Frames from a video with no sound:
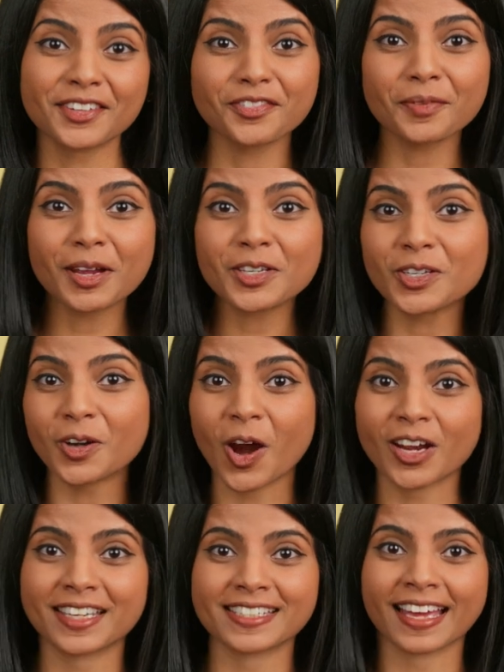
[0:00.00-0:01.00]
Information
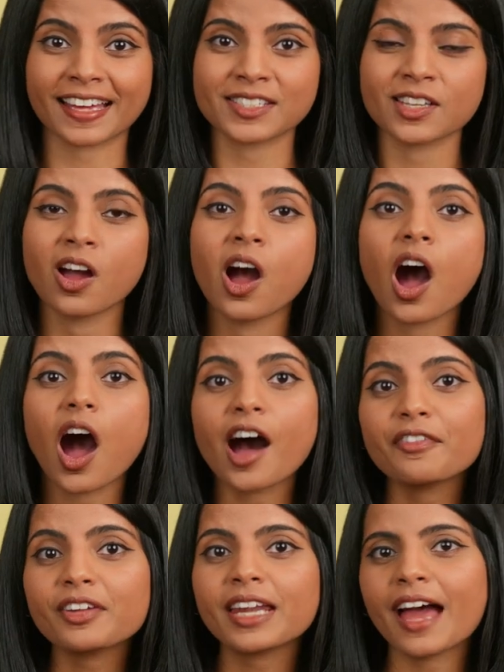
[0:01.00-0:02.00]
architects
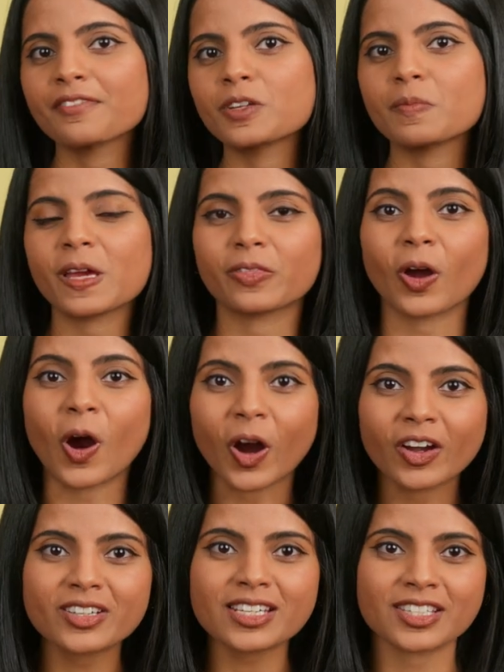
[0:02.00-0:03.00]
often have to make the
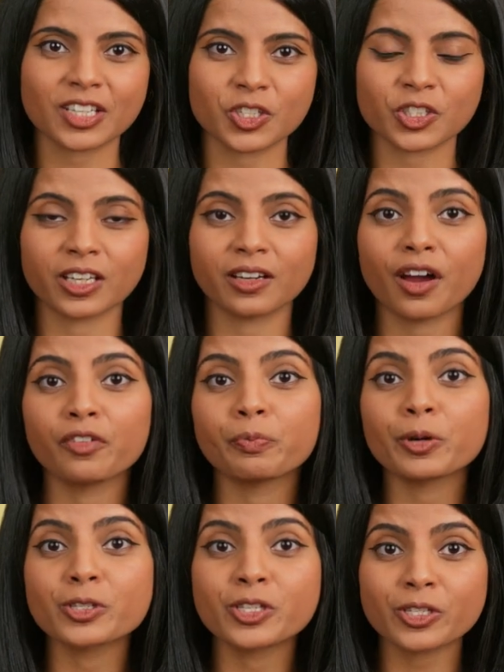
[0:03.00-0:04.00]
hard decision
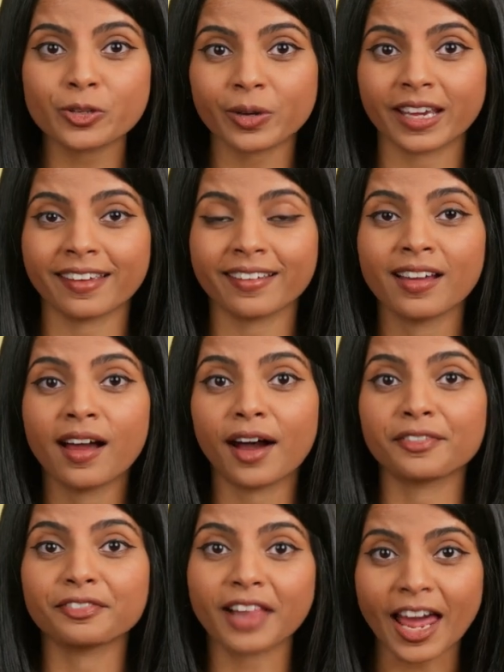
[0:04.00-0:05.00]
of pursuing
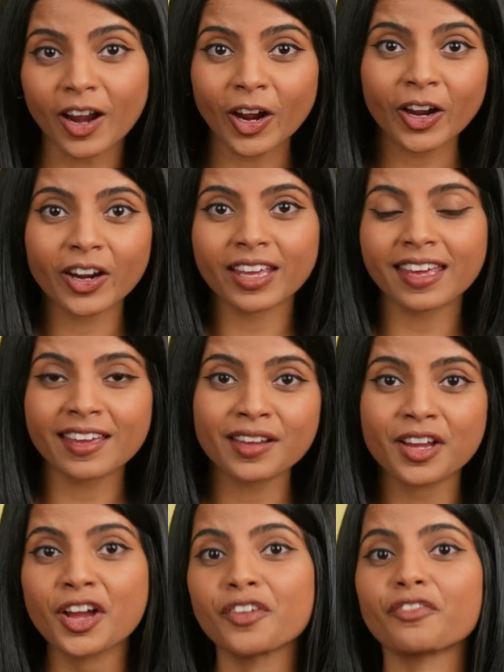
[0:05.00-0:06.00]
a flat
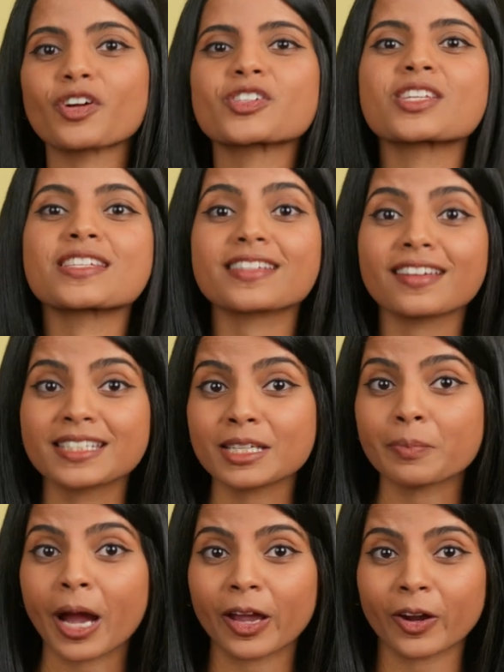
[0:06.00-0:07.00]
hierarchy versus a
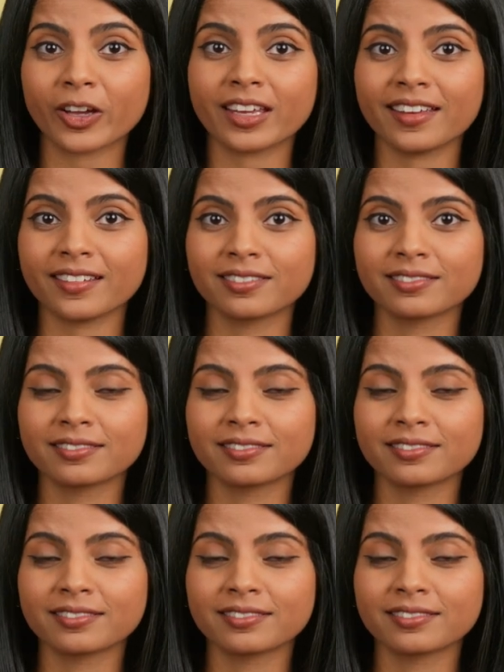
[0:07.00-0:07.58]
deep hierarchy.